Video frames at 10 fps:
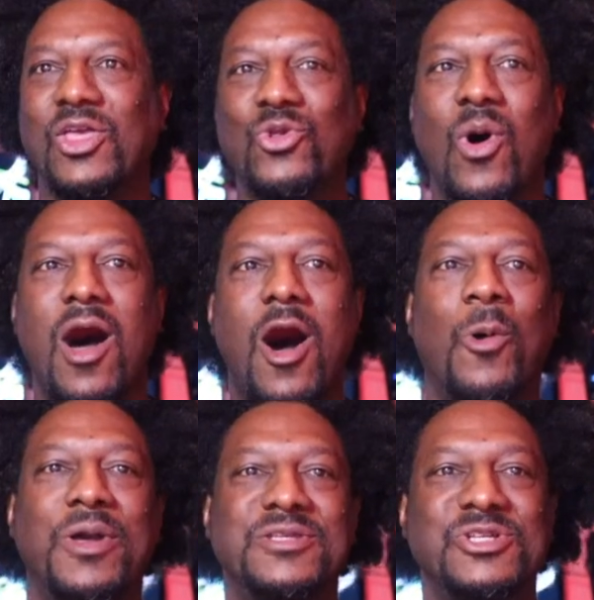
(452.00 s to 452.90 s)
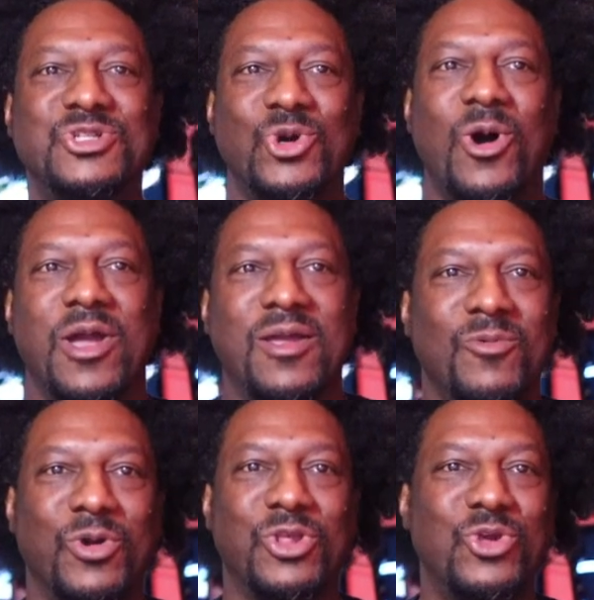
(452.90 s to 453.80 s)
You know, I always enjoy
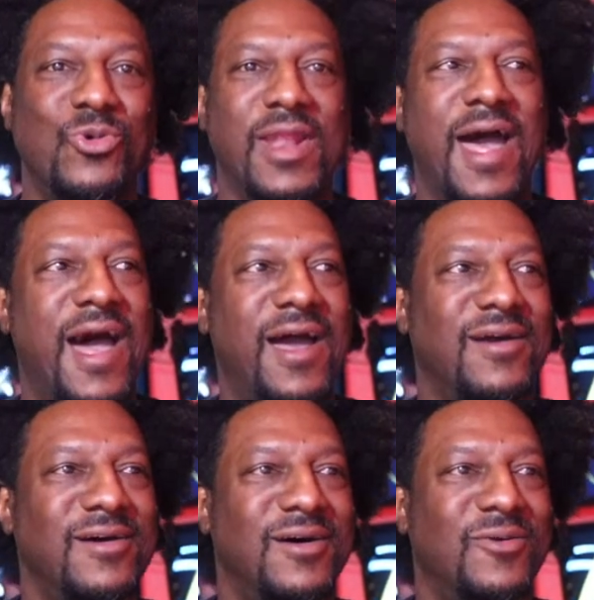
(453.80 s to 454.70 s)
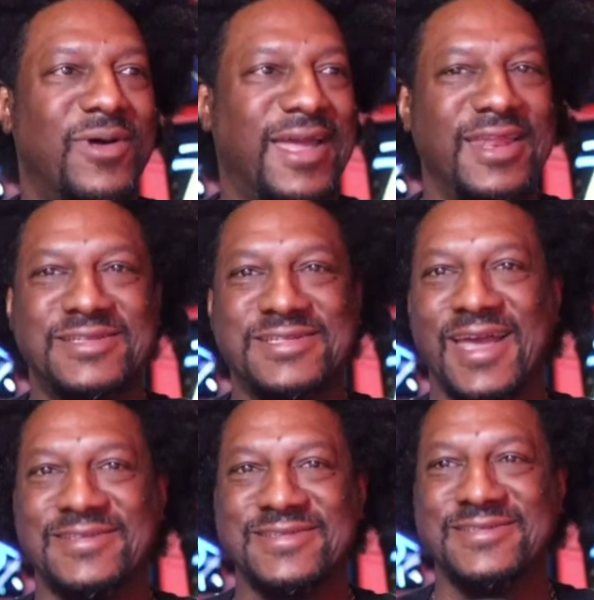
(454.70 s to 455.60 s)
when you and I, when I get a
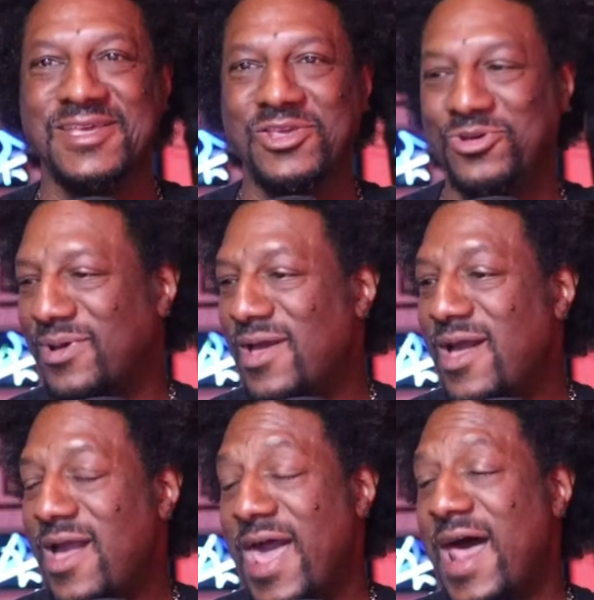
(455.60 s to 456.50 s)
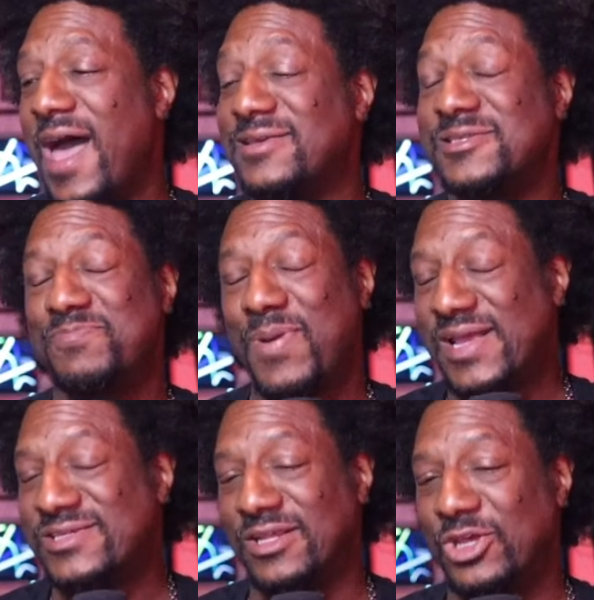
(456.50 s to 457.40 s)
chance to see you, and I
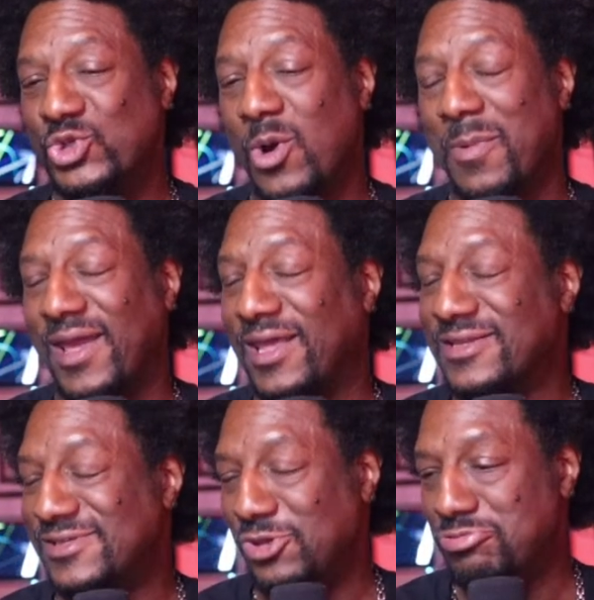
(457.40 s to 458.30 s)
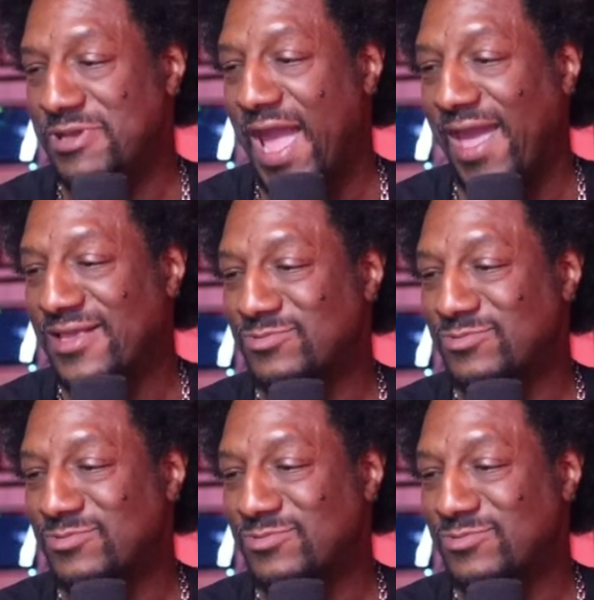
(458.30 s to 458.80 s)
especially enjoy when I get to see you dance.